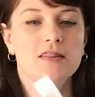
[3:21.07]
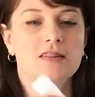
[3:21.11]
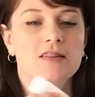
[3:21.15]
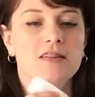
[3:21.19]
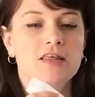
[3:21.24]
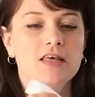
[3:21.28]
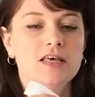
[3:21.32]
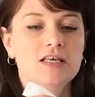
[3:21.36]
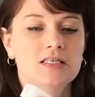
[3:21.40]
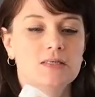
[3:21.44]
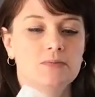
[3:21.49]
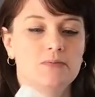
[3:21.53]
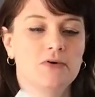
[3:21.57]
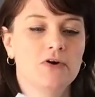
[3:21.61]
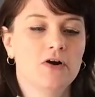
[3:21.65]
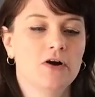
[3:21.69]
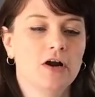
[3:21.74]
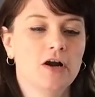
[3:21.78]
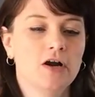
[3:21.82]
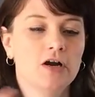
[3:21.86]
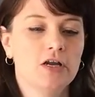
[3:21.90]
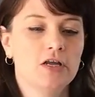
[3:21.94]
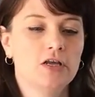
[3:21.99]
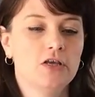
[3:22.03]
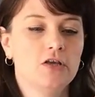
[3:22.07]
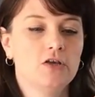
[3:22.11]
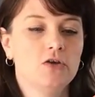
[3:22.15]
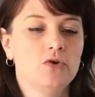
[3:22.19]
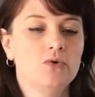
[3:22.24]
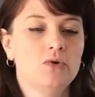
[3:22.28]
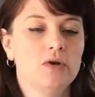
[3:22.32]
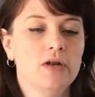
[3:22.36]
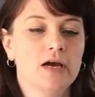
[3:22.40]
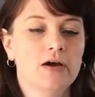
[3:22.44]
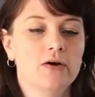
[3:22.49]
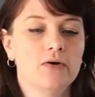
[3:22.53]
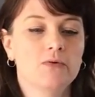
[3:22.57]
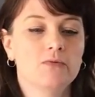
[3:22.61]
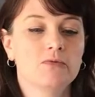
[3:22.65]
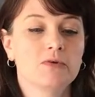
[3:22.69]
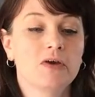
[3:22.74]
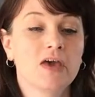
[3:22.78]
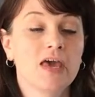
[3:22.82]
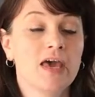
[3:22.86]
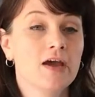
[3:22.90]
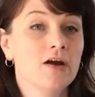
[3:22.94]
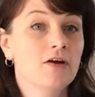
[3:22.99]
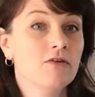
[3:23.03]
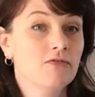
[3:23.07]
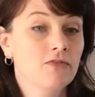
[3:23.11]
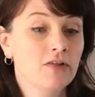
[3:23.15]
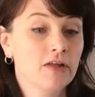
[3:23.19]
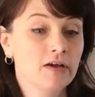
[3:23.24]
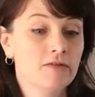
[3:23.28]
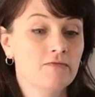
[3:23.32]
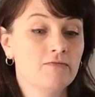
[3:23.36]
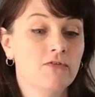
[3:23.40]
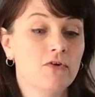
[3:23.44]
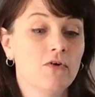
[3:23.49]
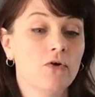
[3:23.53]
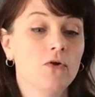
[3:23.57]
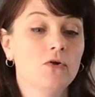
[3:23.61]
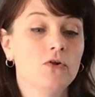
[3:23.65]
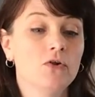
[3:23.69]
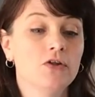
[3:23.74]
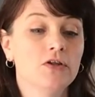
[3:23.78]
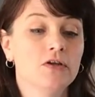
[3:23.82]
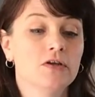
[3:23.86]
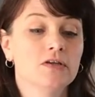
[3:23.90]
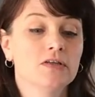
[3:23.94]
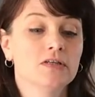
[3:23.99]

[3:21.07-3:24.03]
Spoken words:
This part, now carefully unfold.